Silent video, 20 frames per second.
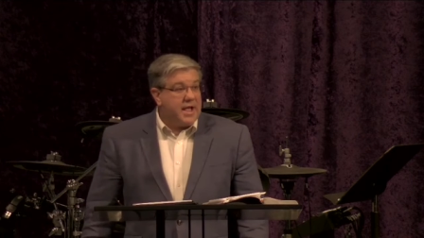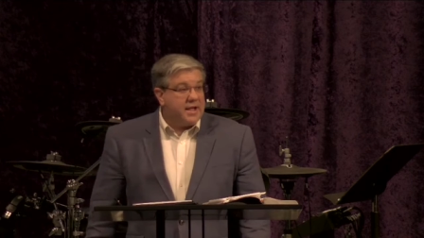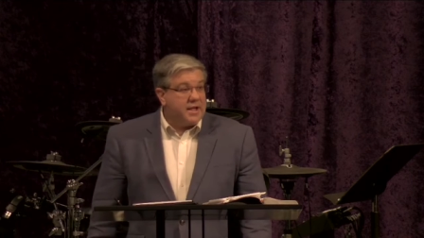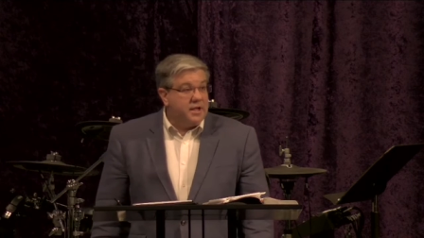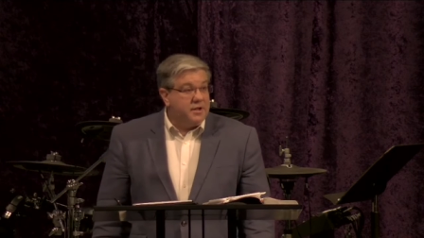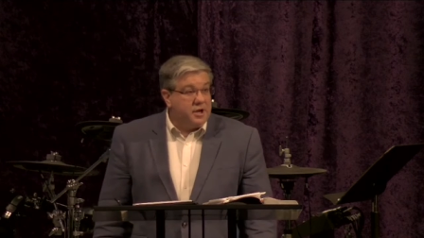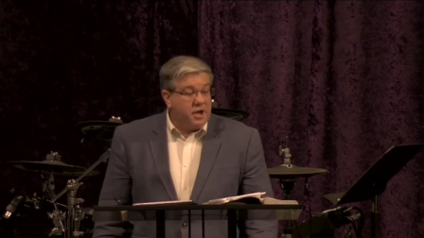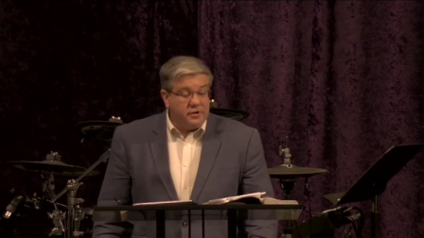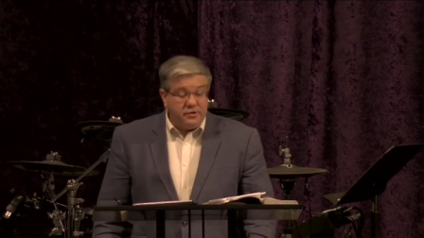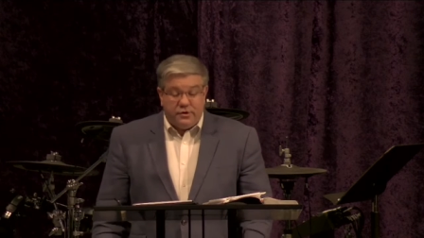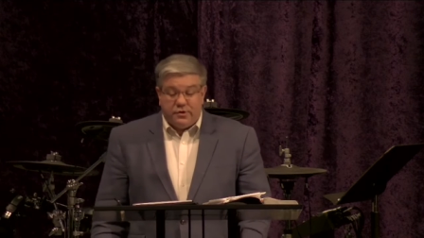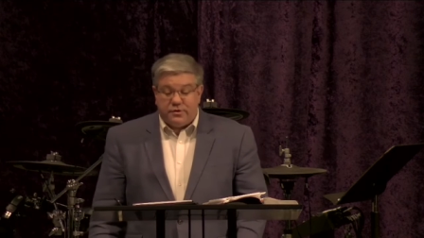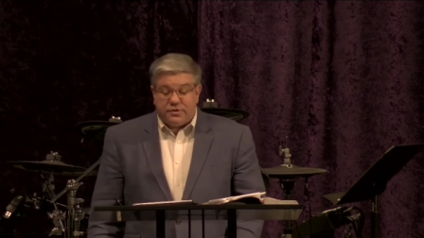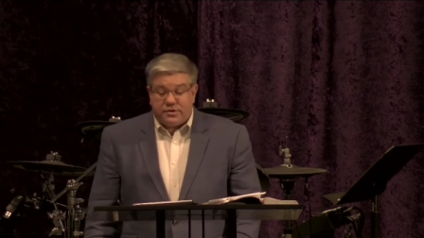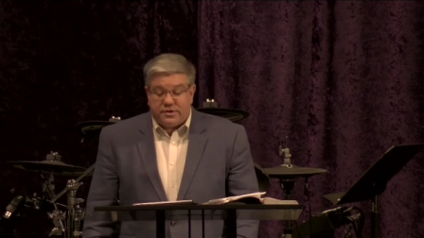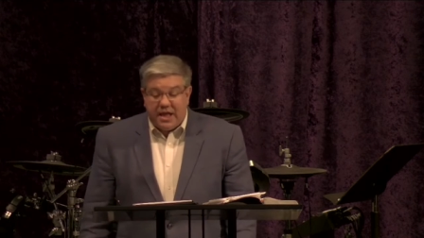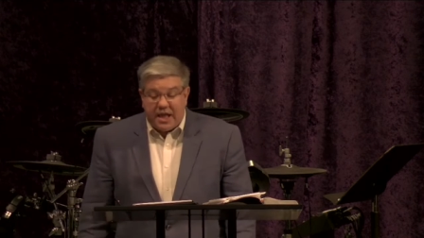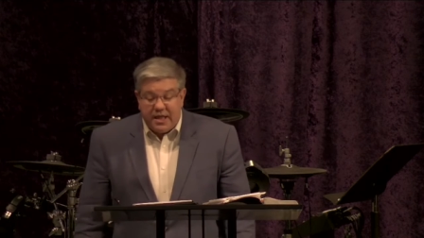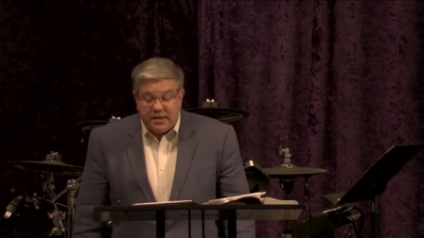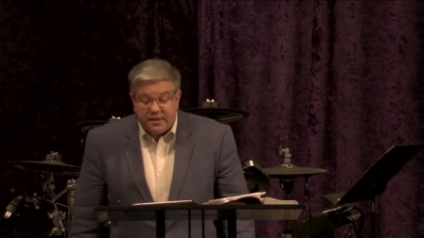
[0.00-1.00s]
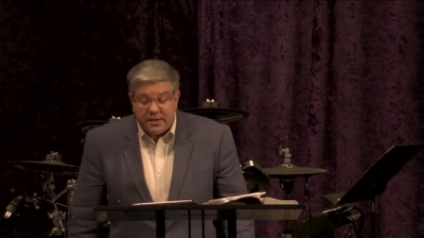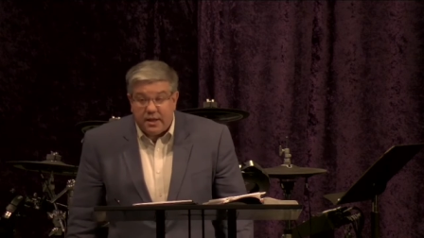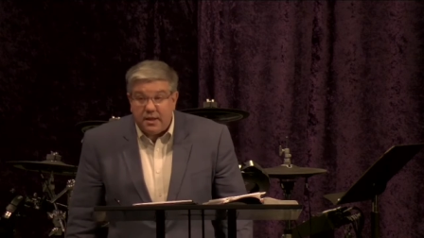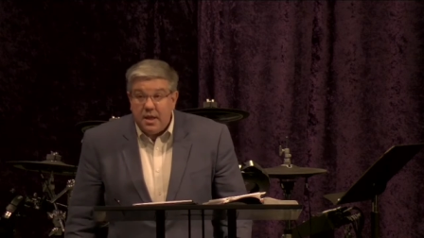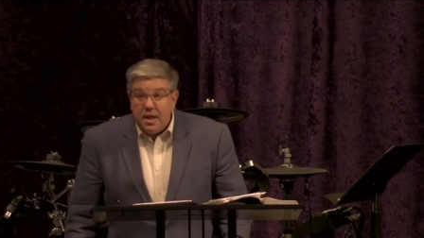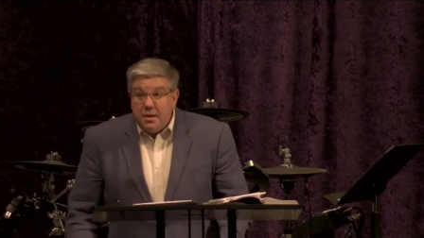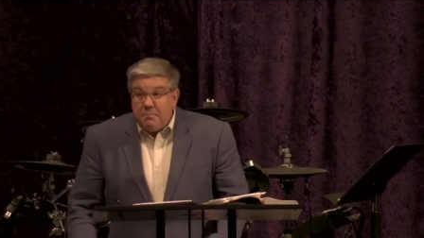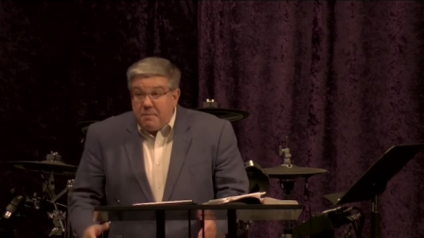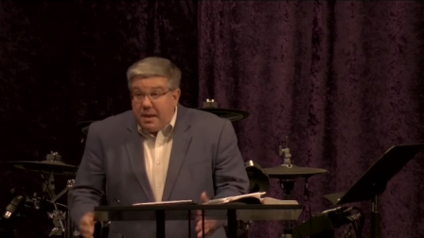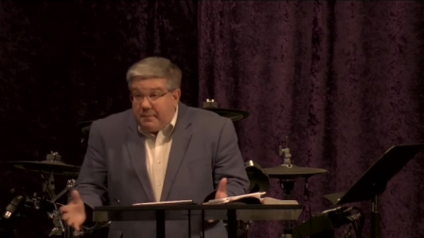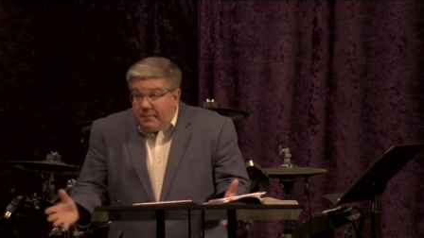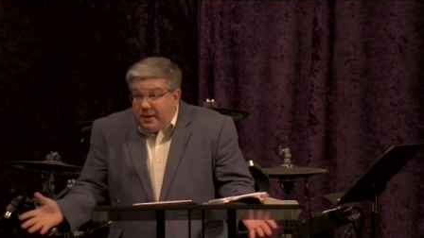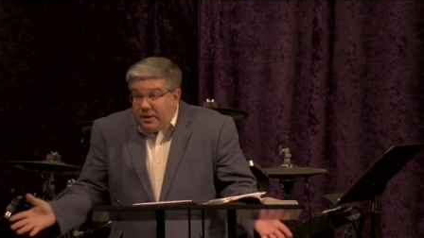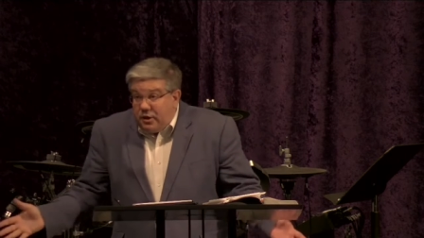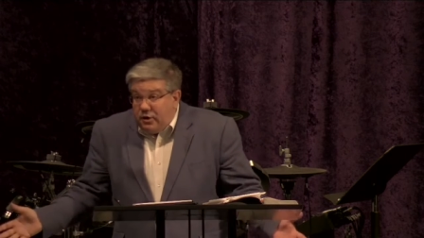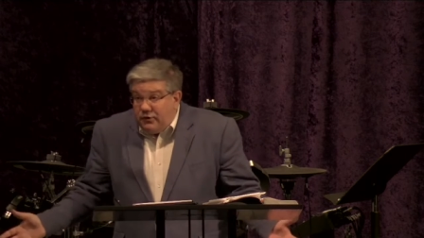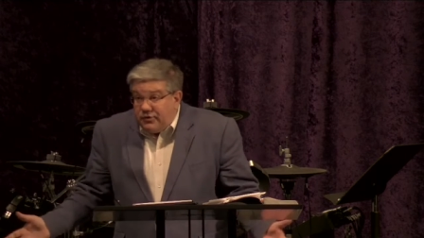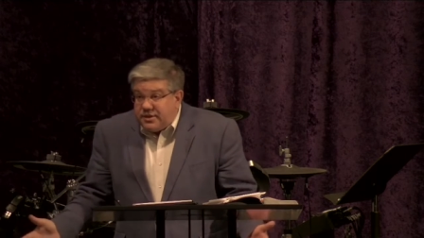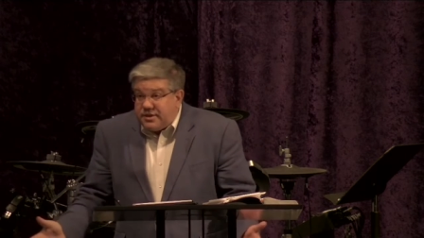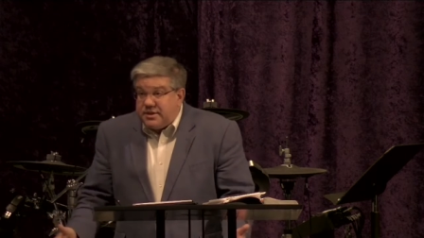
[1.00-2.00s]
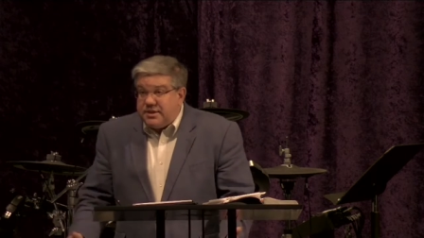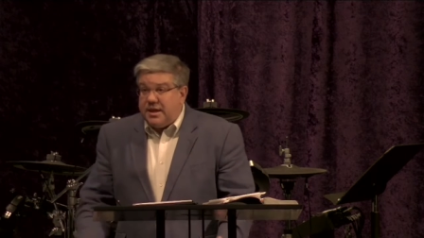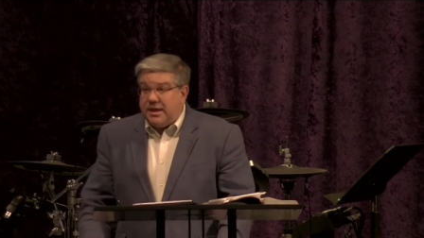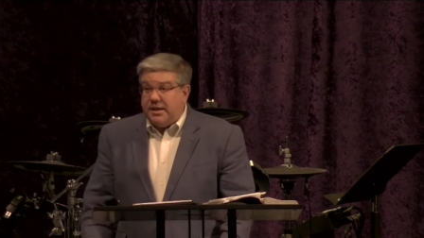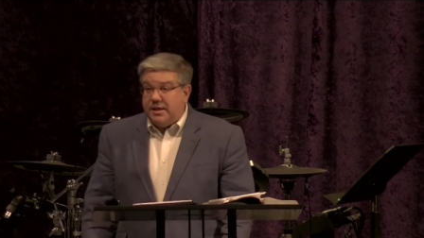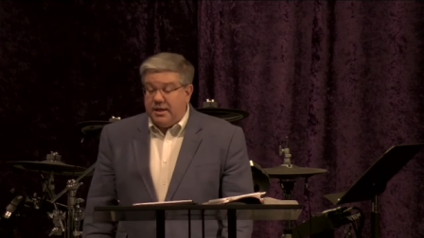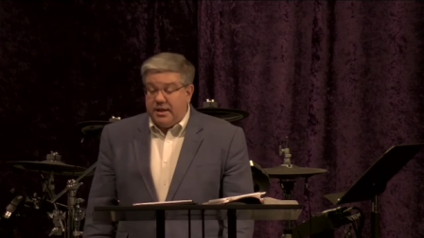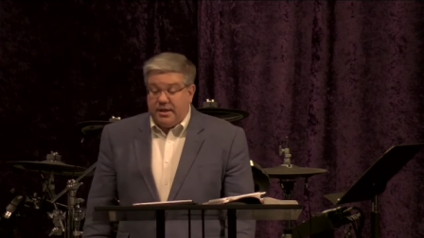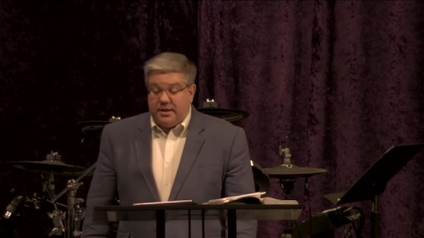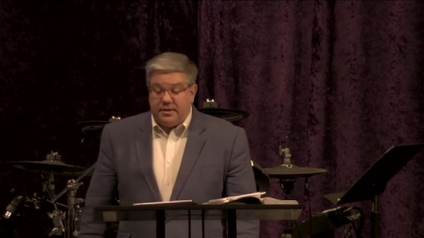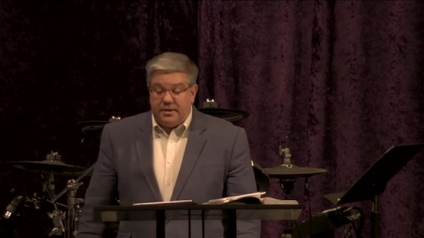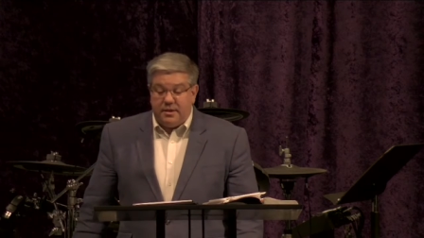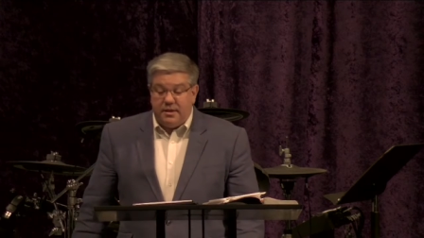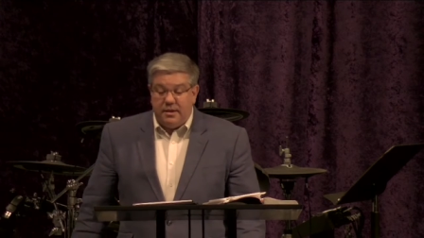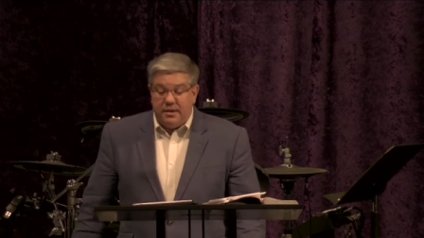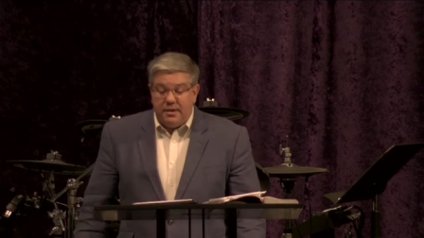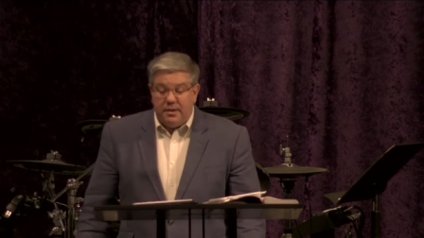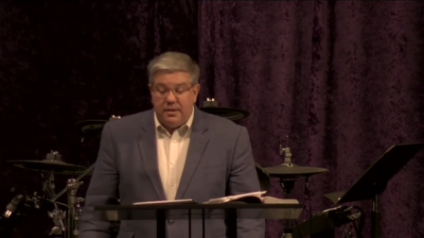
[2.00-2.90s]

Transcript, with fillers: I can understand it. Maybe you've seen it.